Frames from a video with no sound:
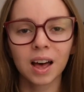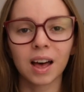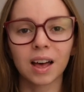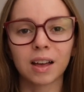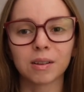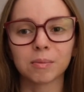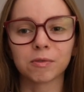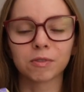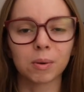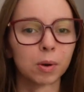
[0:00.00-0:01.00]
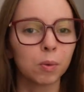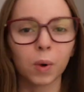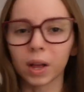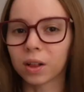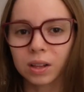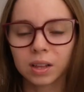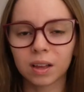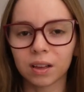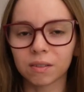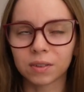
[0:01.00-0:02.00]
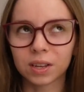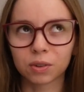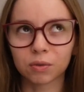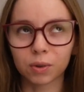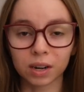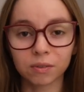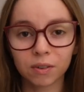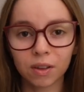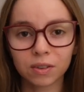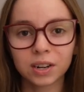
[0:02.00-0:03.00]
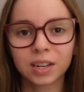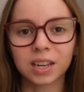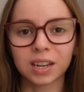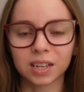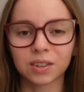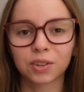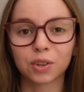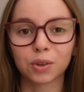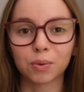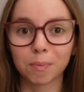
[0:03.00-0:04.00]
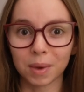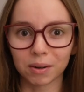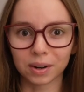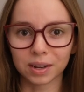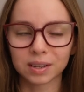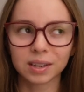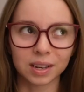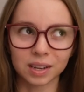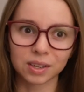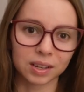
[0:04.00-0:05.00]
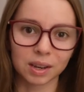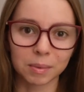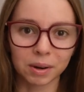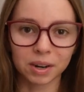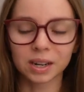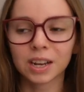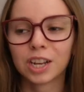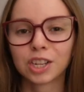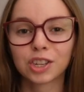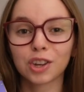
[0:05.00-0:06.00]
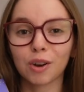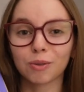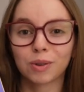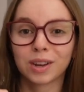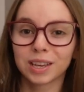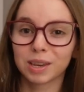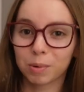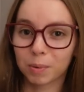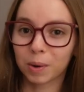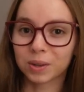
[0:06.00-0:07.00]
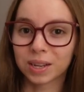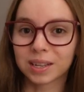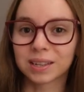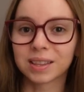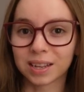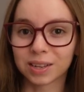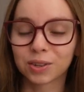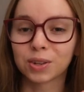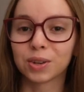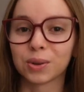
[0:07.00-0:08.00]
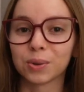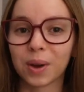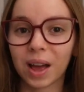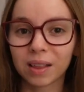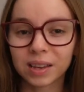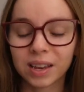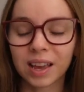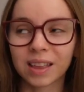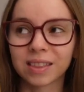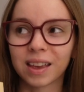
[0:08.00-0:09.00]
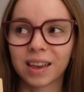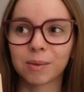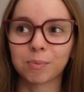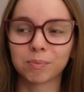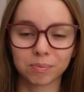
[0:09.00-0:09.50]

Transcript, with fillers: um, from a will of his grandfather, he needs to marry. He needs to get married. So he proposes this to Ellie, and they